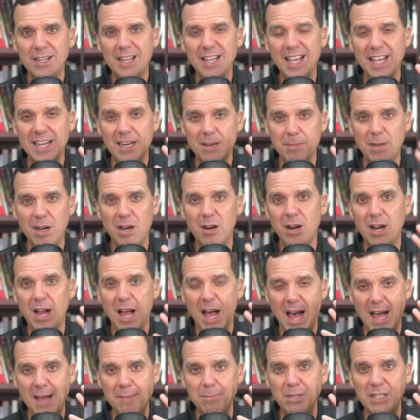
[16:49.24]
in
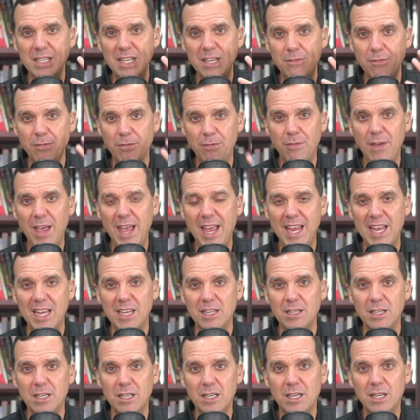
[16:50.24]
America, I believe,
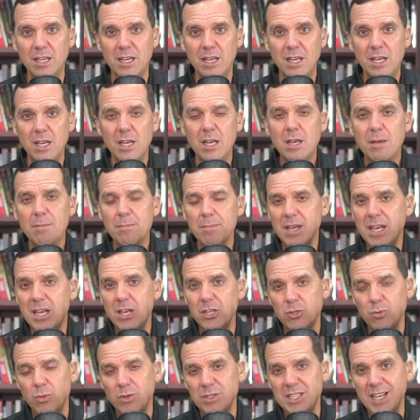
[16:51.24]
fade,
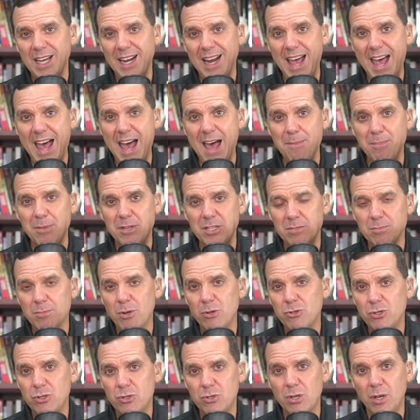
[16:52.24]
because what's going to happen is
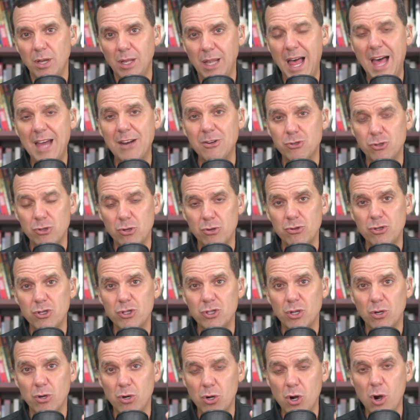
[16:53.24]
most, a lot of
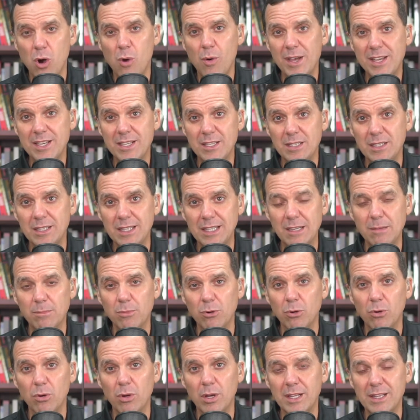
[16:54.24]
churches are going
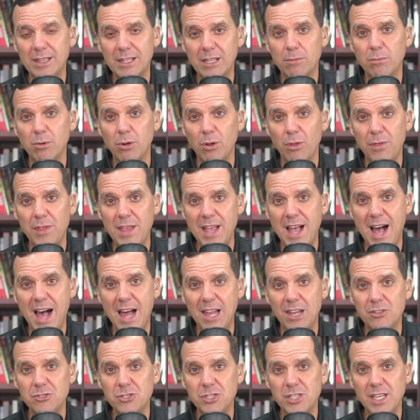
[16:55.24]
liberal and liberal
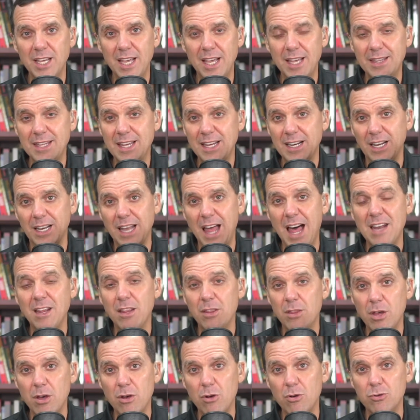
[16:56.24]
theology, and then a lot
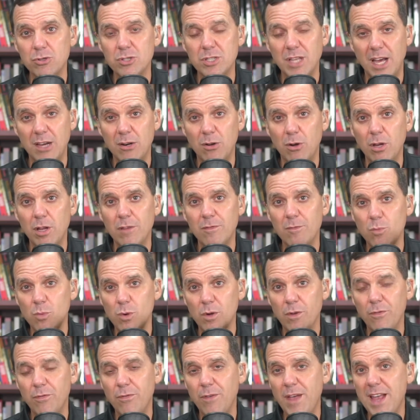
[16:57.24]
of those, not all of them,
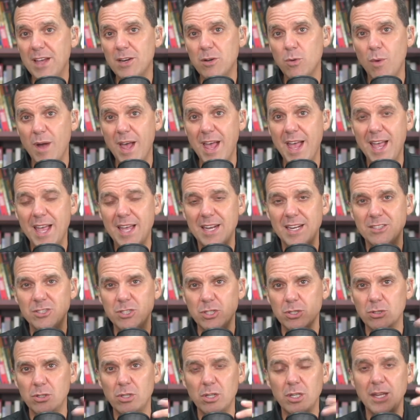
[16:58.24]
will fade away, and it's
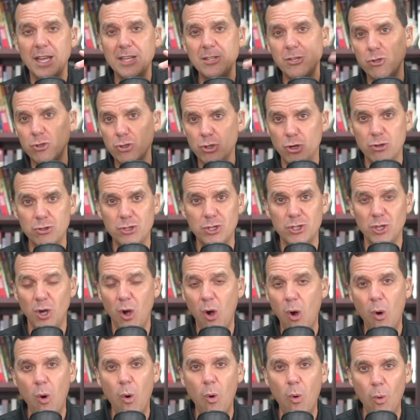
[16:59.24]
going to look like the church as a
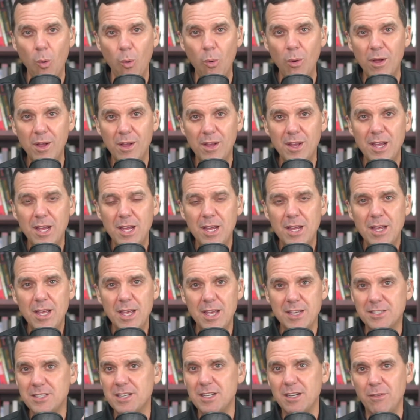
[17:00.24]
whole
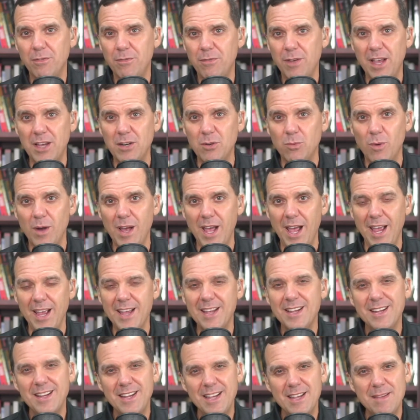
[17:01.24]
is going to fade
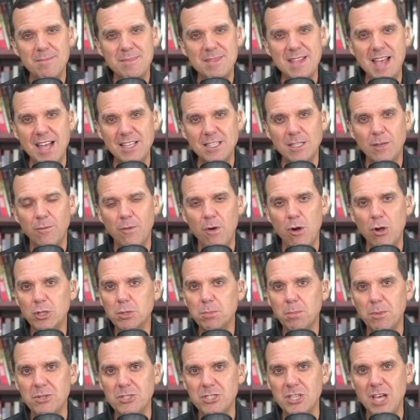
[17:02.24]
away. That's a
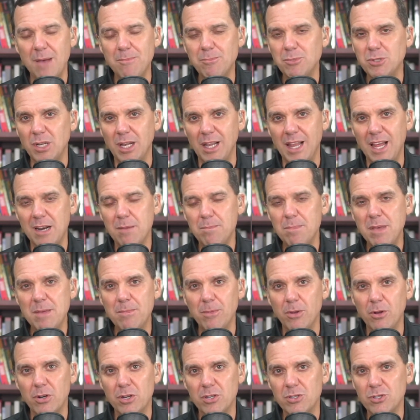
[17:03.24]
false perception. A lot of
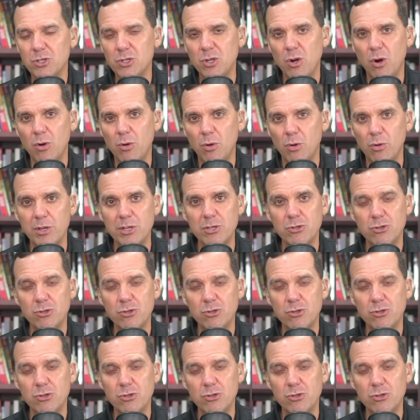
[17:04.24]
people are going to start holding